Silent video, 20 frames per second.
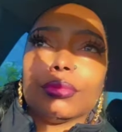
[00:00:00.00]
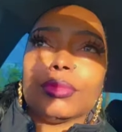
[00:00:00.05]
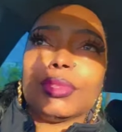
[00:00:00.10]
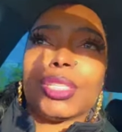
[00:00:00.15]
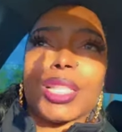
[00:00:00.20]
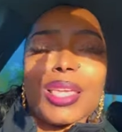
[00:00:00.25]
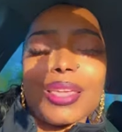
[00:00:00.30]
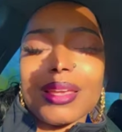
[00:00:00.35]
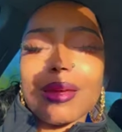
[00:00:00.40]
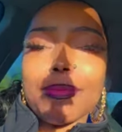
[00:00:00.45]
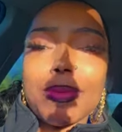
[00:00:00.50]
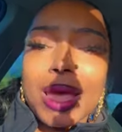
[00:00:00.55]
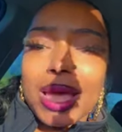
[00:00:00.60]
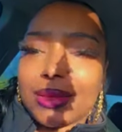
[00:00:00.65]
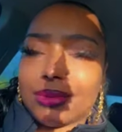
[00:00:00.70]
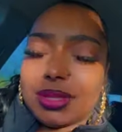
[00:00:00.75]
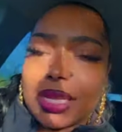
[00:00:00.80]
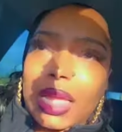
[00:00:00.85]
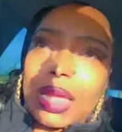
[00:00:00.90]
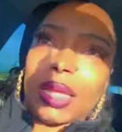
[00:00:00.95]
Think
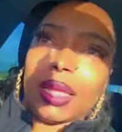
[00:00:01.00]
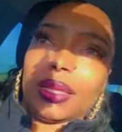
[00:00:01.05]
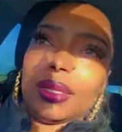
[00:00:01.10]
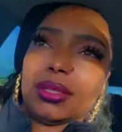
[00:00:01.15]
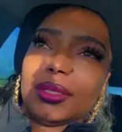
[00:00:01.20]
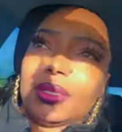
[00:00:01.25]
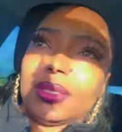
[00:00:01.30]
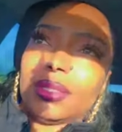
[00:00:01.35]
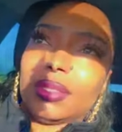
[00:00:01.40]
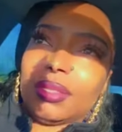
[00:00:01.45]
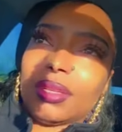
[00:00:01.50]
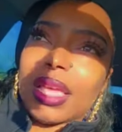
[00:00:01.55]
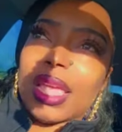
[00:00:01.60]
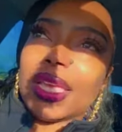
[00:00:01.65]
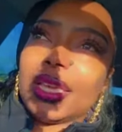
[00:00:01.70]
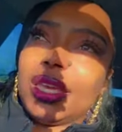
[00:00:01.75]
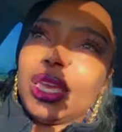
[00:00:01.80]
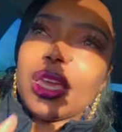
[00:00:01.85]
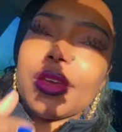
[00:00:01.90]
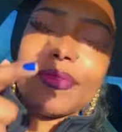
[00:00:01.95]
about that
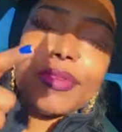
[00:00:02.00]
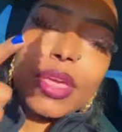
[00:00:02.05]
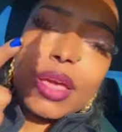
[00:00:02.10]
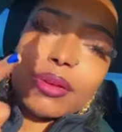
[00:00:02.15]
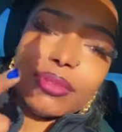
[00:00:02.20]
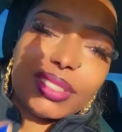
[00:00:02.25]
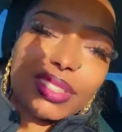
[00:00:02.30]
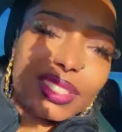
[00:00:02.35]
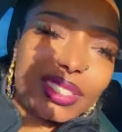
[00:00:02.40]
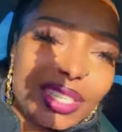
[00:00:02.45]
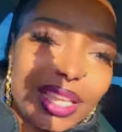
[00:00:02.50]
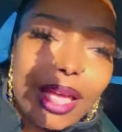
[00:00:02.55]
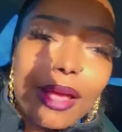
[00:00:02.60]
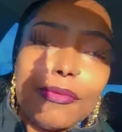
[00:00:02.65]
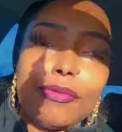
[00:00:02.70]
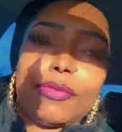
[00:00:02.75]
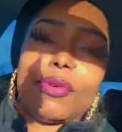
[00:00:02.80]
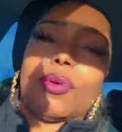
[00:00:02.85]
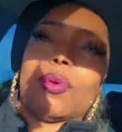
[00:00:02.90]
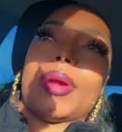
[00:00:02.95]
and give
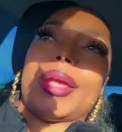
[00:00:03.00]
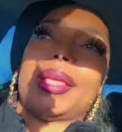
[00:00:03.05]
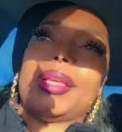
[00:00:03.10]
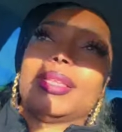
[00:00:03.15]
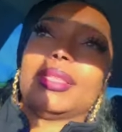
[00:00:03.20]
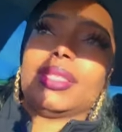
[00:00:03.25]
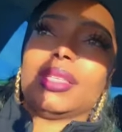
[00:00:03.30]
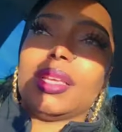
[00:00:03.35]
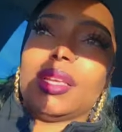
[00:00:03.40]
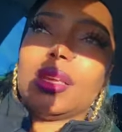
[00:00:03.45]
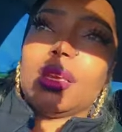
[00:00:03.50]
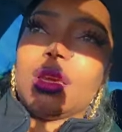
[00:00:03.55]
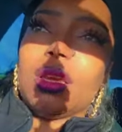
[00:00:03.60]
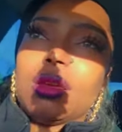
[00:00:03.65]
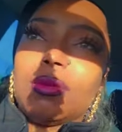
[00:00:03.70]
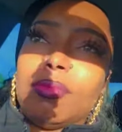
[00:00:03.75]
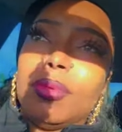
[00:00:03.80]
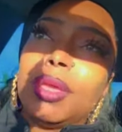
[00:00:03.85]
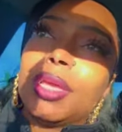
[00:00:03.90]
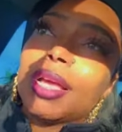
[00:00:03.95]
yourself grace
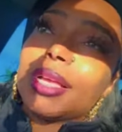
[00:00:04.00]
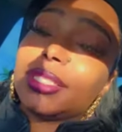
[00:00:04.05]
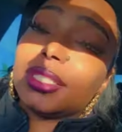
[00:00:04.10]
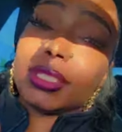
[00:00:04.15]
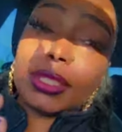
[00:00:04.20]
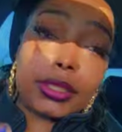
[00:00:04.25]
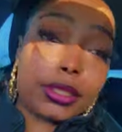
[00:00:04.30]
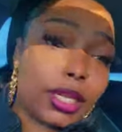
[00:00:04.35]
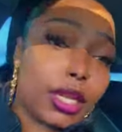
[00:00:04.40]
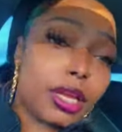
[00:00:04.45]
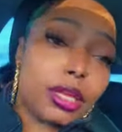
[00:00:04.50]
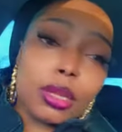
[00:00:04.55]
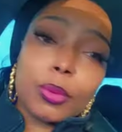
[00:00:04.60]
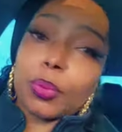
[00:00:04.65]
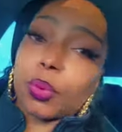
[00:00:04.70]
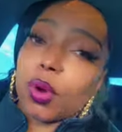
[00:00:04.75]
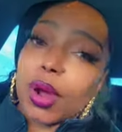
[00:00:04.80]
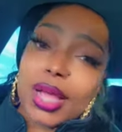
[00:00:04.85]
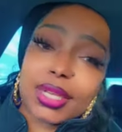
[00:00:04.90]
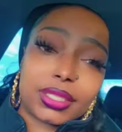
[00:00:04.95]
because it's still a
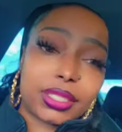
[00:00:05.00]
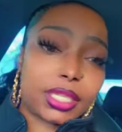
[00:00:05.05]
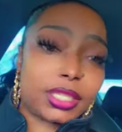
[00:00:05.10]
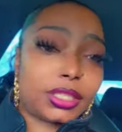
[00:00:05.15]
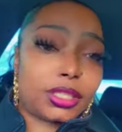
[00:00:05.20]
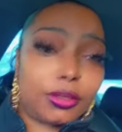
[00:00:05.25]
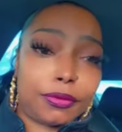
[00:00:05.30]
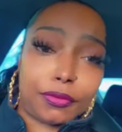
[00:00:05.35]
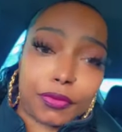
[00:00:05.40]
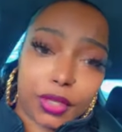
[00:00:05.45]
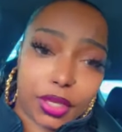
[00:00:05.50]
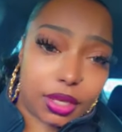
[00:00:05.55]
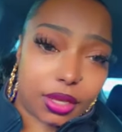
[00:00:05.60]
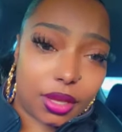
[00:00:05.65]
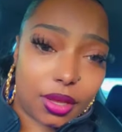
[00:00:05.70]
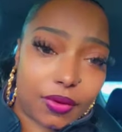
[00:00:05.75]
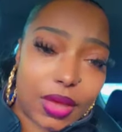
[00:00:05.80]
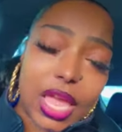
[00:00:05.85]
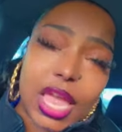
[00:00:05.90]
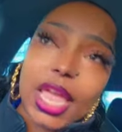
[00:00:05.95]
process to
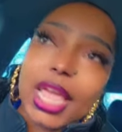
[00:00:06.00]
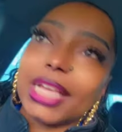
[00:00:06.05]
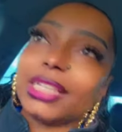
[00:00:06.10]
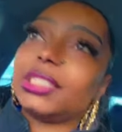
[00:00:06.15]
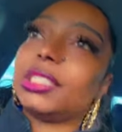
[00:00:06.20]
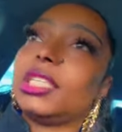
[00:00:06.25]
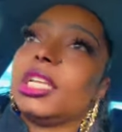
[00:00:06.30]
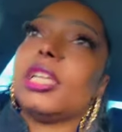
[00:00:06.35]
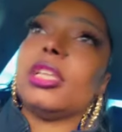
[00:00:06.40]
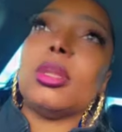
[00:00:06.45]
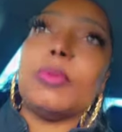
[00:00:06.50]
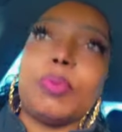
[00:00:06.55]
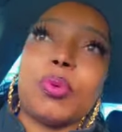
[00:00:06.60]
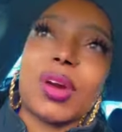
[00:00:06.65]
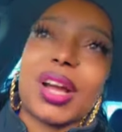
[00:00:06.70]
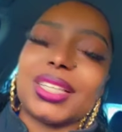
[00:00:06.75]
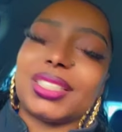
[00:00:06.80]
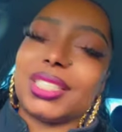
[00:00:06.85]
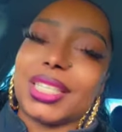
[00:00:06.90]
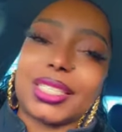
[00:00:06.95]
forgive. It's still a
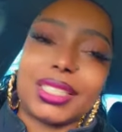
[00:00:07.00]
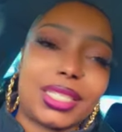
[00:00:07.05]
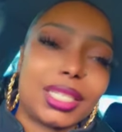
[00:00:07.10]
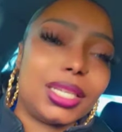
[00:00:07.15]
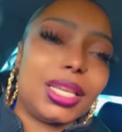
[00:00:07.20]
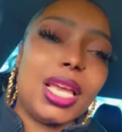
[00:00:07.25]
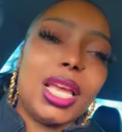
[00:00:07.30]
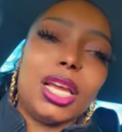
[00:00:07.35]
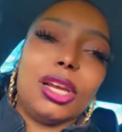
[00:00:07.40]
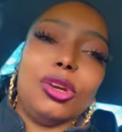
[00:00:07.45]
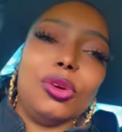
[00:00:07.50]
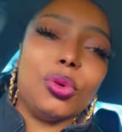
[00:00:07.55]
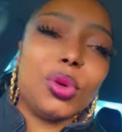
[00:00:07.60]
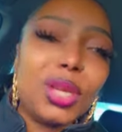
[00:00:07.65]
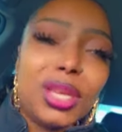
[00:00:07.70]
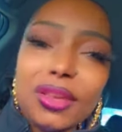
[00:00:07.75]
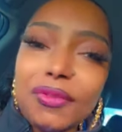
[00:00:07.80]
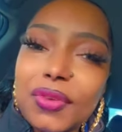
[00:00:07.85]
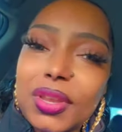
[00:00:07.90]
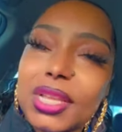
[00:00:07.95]
process to
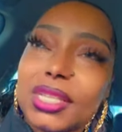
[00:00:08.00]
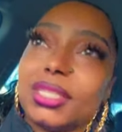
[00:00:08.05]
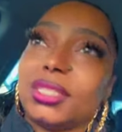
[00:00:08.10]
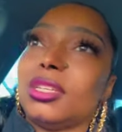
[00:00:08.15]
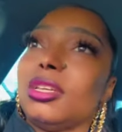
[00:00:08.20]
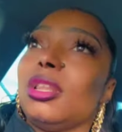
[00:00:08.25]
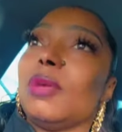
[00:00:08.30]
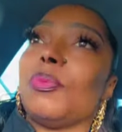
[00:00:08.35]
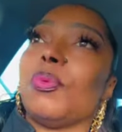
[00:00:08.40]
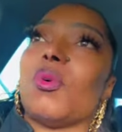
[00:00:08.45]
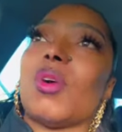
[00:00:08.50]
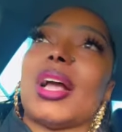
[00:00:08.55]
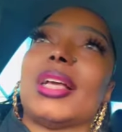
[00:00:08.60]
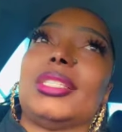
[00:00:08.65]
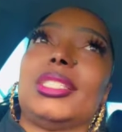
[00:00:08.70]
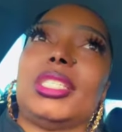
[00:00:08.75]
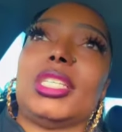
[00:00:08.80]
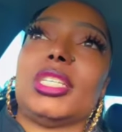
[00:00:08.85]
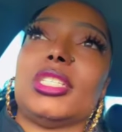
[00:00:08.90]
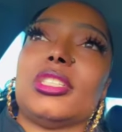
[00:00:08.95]
grieving. It's still a
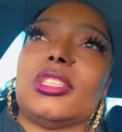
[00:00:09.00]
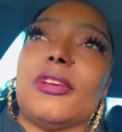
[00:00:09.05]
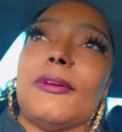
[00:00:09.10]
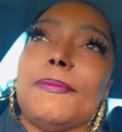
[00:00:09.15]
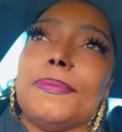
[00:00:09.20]
process.